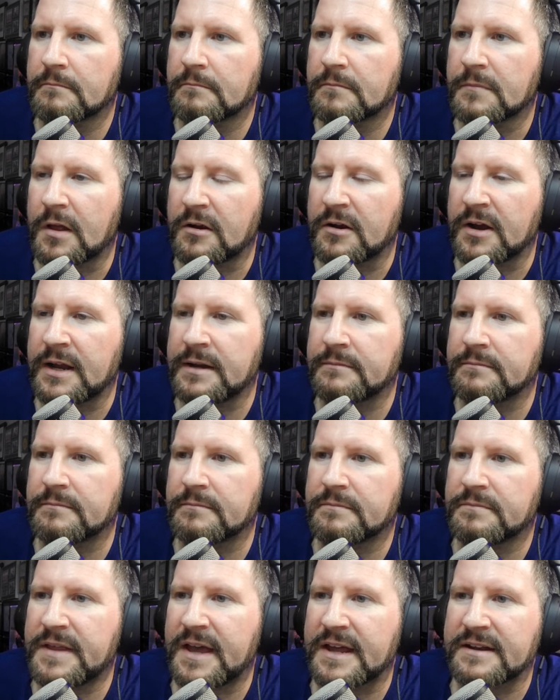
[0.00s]
All right?
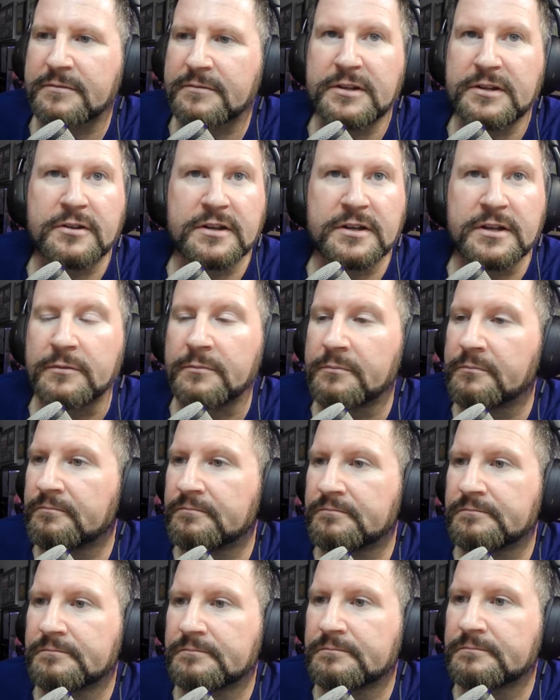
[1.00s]
That's what you can do.
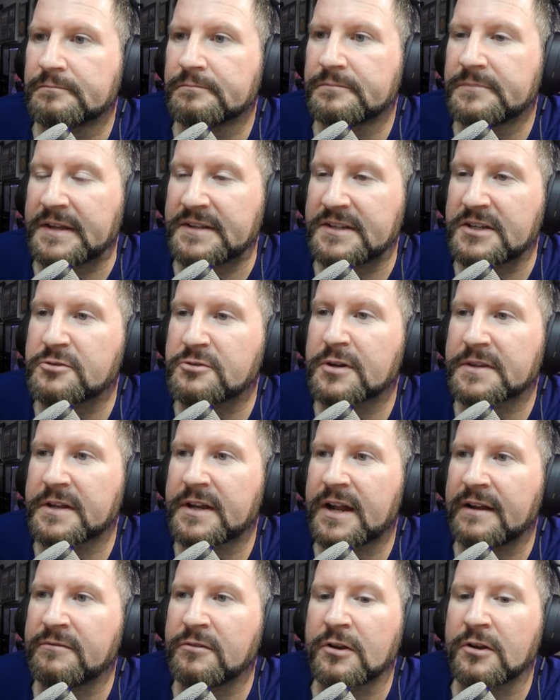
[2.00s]
That's a trick that
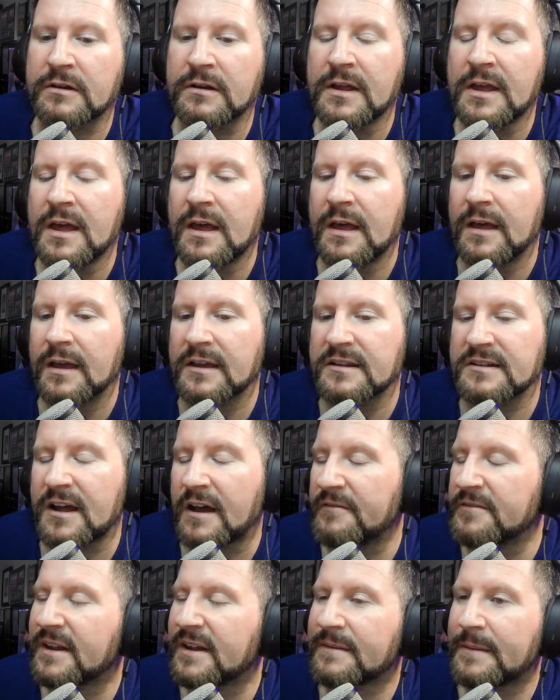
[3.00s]
I've learned. Because
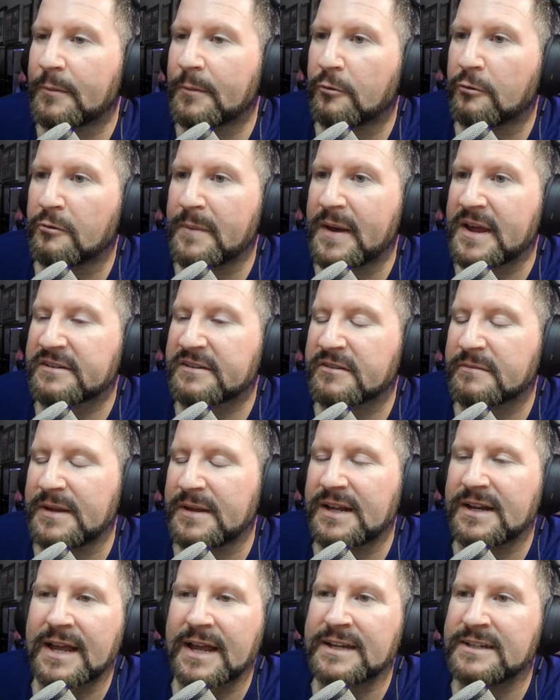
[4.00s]
oftentimes people will mess with me,
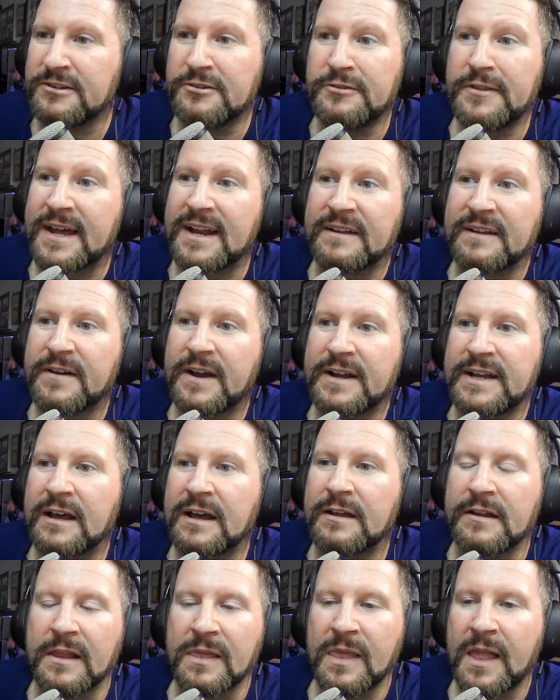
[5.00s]
and I do that. I find
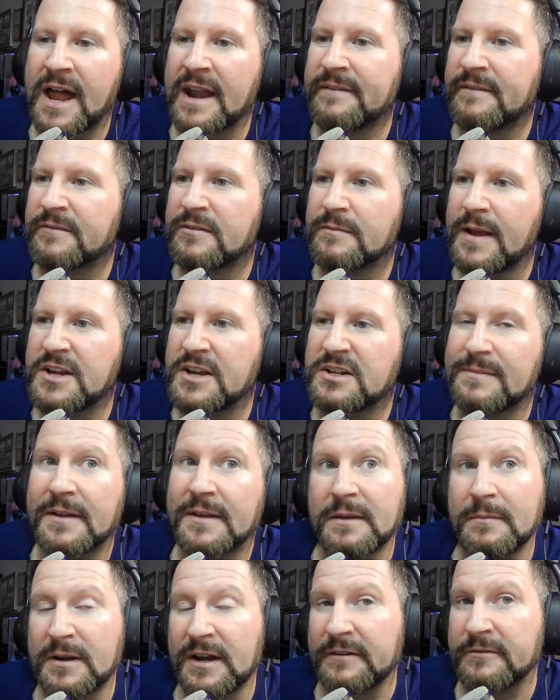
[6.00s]
out a lot of information about
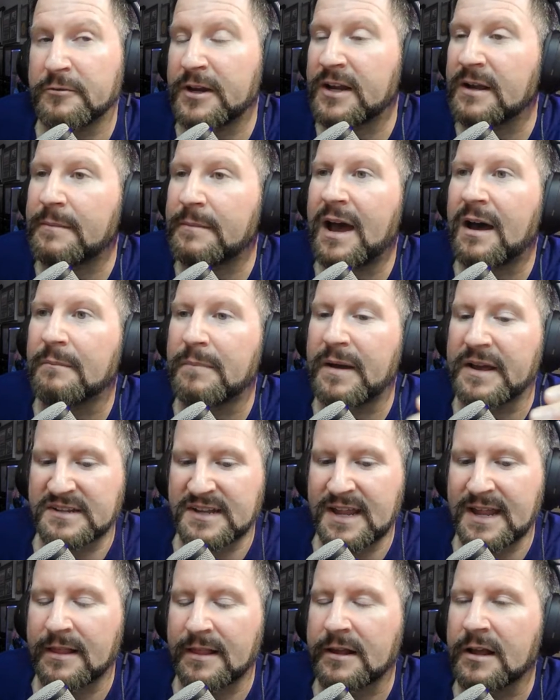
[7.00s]
them, and I freak them out by
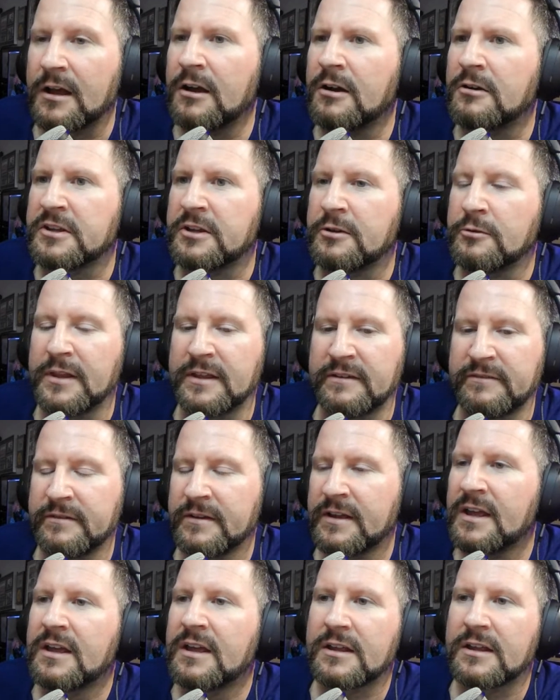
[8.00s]
saying, like, oh, you live
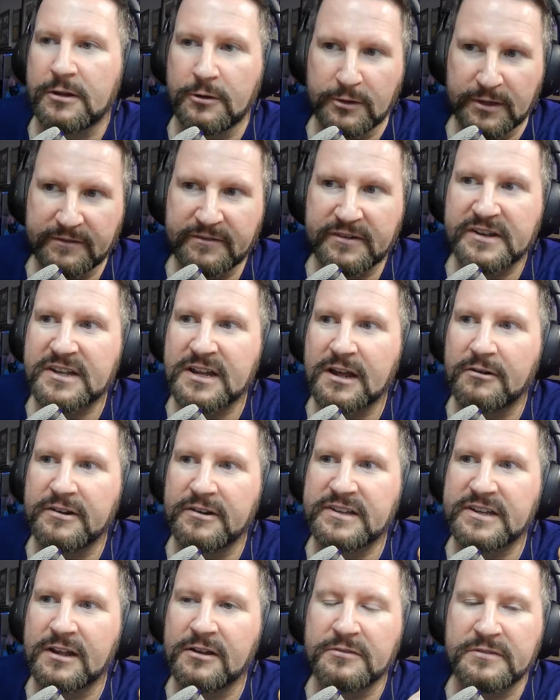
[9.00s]
in
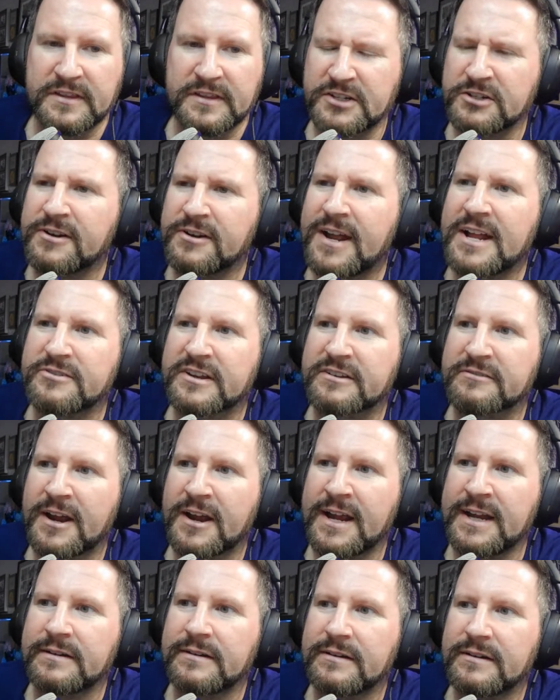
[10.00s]
so-and-so? This your address,
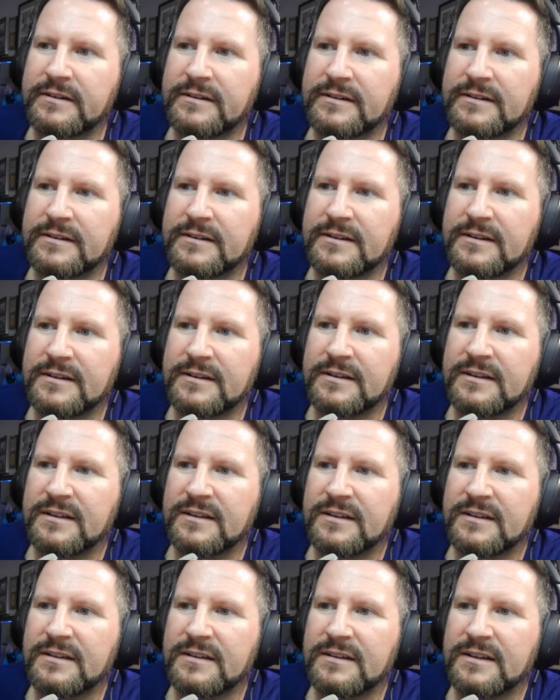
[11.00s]
right?
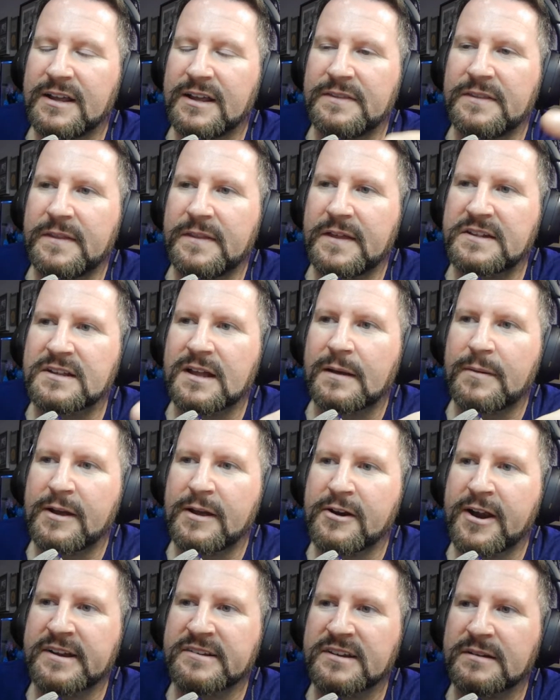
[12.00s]
And then they stop
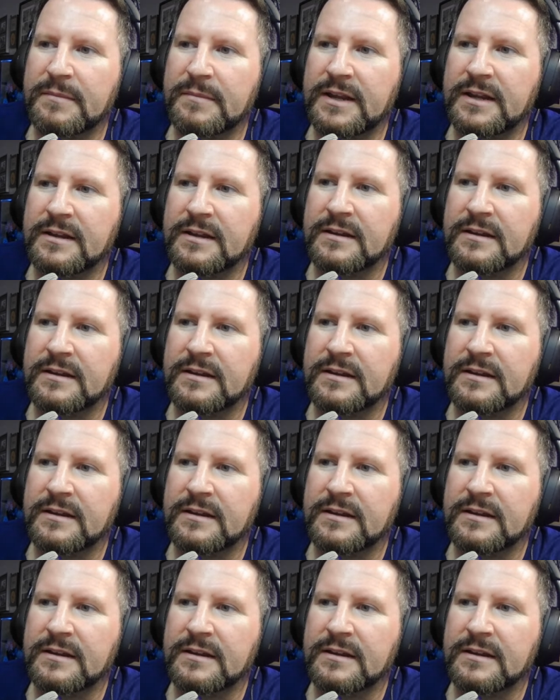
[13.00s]
harassing me.